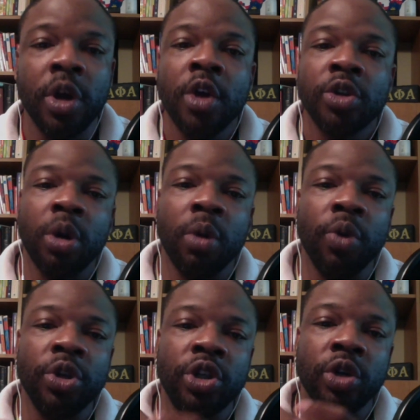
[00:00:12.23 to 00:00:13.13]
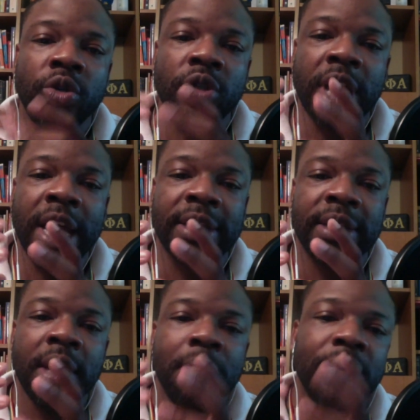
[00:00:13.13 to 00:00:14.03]
So would you text
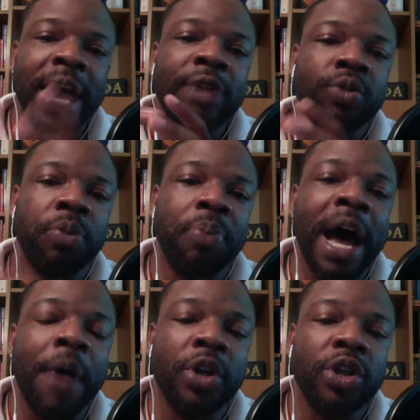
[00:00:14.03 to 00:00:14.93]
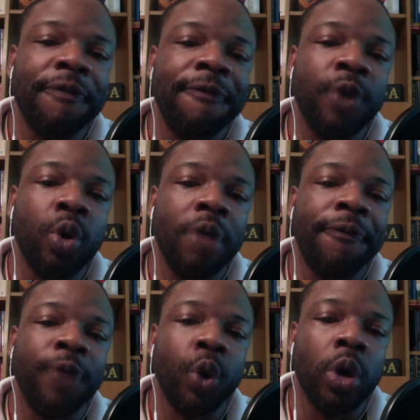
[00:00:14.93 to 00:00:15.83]
Blacks with Power to
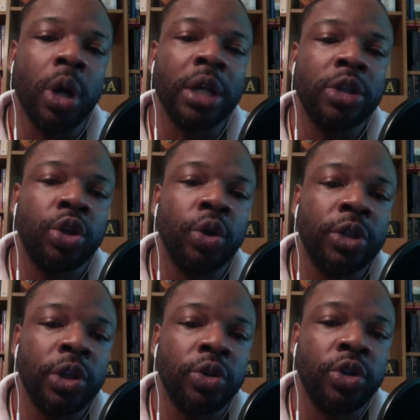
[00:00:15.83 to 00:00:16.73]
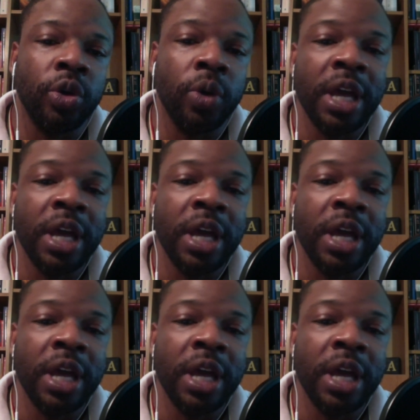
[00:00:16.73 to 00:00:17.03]
44222?